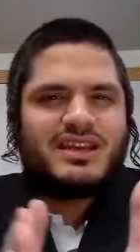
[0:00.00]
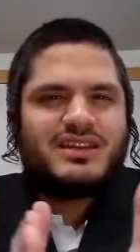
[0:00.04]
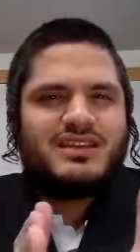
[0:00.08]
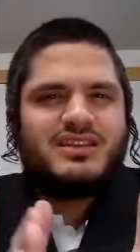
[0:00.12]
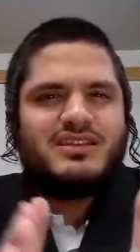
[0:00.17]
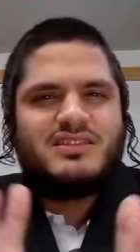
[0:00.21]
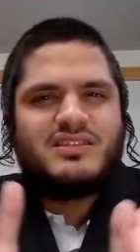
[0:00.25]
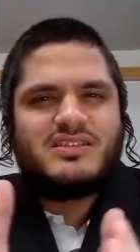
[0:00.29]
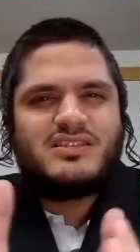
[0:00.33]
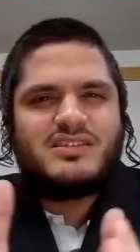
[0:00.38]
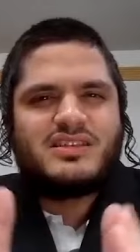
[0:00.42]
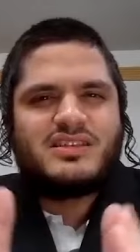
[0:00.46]
like
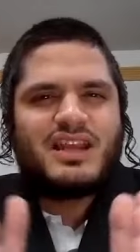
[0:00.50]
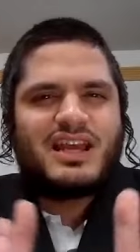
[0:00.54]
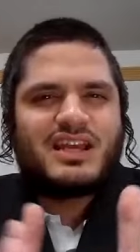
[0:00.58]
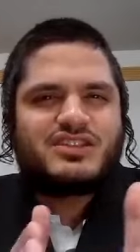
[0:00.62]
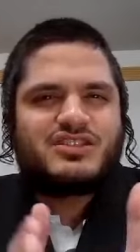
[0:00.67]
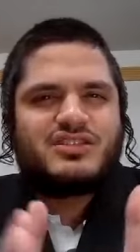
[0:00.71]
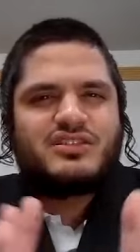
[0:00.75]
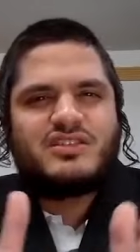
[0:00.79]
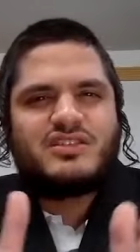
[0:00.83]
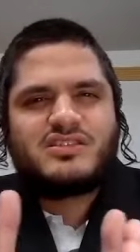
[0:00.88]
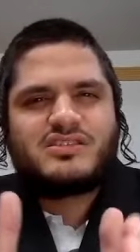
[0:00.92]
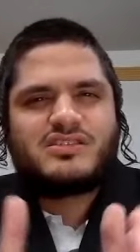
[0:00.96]
these
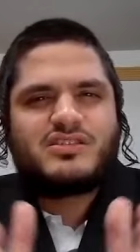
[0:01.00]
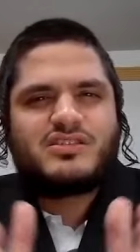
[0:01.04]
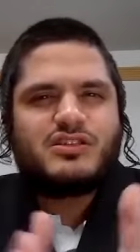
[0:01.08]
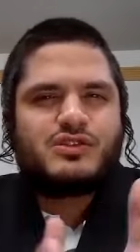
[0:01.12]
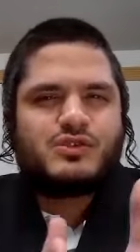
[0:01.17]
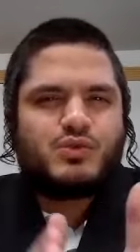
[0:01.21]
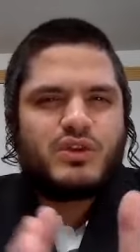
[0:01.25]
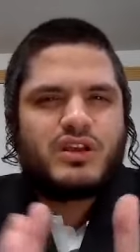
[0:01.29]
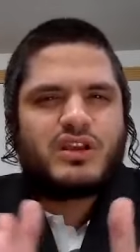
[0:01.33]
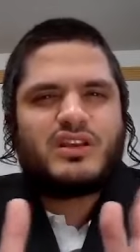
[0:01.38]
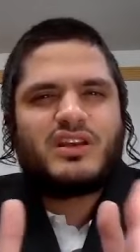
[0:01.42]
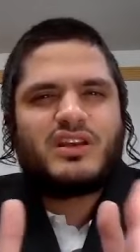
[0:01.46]
election
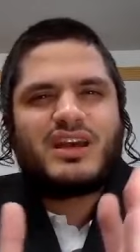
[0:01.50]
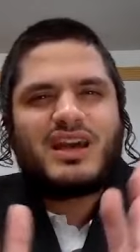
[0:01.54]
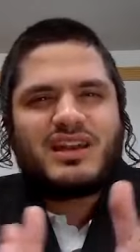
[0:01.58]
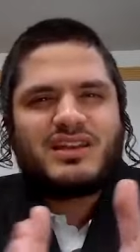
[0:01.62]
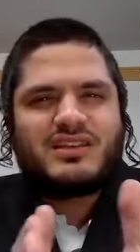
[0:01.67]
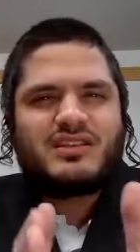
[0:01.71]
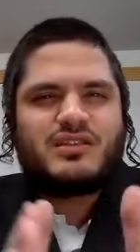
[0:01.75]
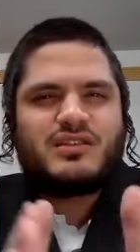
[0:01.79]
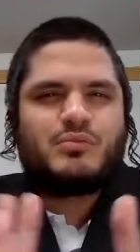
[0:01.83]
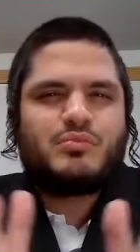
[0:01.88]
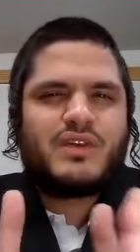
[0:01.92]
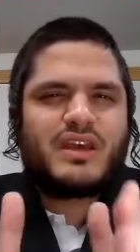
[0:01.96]
districts where you
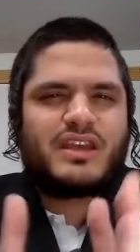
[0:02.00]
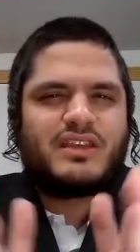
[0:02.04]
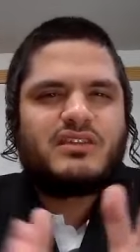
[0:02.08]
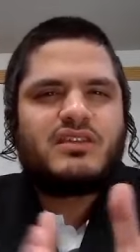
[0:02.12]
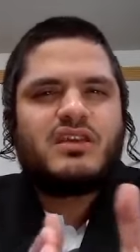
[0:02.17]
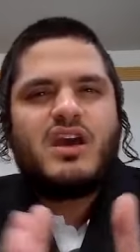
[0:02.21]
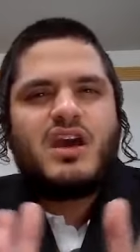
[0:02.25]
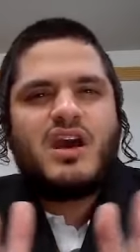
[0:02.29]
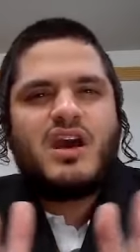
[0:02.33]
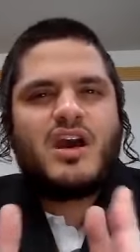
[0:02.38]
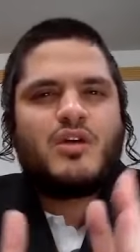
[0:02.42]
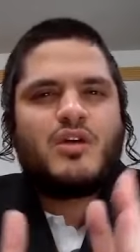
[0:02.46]
got to
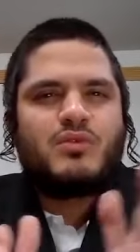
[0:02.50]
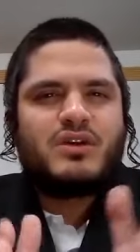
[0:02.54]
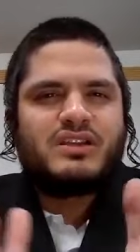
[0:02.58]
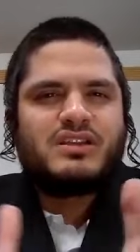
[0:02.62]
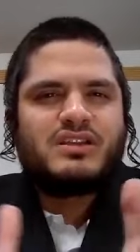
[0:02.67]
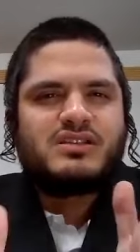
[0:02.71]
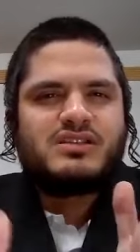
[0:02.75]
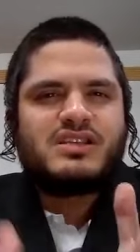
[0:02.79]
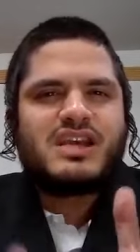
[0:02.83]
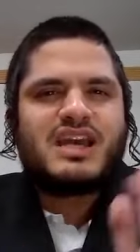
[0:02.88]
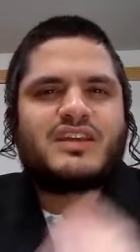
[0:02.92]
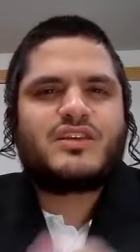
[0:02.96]
debate
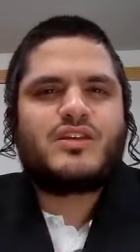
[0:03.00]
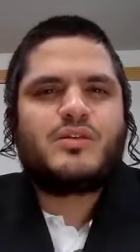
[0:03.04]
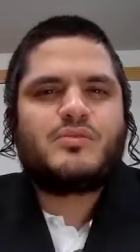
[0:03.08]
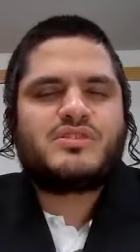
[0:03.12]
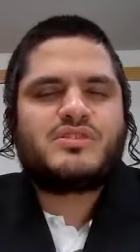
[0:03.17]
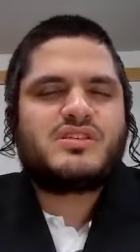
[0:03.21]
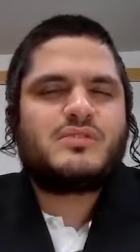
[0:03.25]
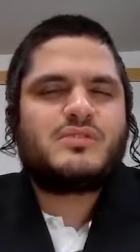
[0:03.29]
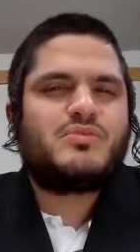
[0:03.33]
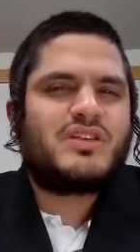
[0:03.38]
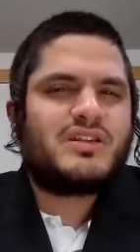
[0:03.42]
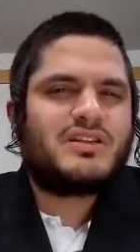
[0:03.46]
what the exact
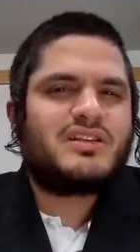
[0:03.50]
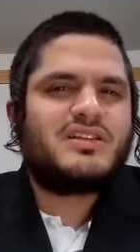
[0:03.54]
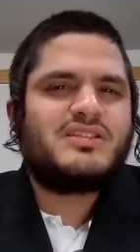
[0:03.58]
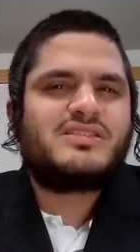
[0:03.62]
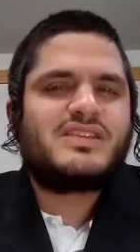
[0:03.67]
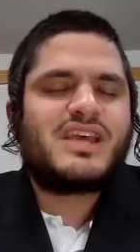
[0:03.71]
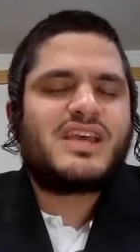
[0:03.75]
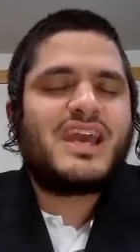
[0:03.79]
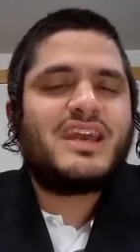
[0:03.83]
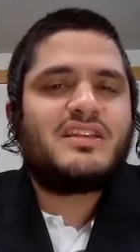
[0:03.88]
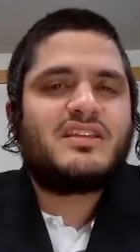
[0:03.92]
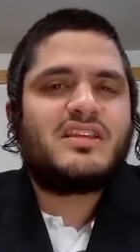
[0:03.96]
numbers are, but at
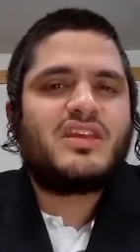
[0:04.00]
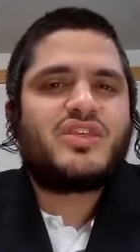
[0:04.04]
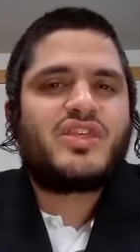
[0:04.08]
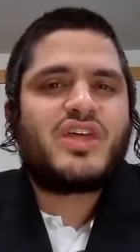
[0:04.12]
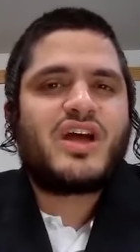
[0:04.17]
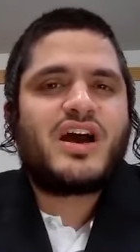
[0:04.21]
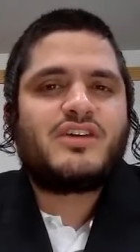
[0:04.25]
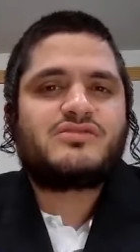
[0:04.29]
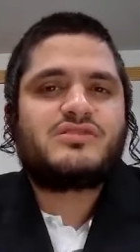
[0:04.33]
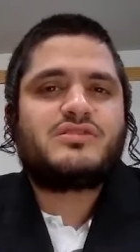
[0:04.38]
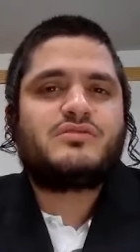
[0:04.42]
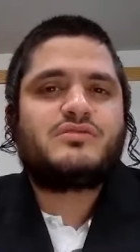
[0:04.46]
least
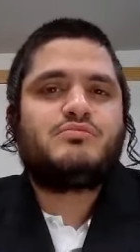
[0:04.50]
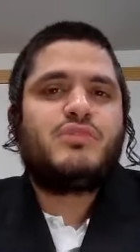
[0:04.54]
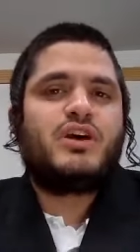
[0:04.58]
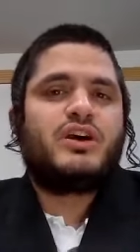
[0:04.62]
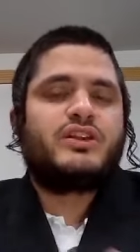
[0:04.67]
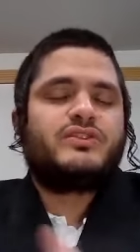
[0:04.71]
18,000.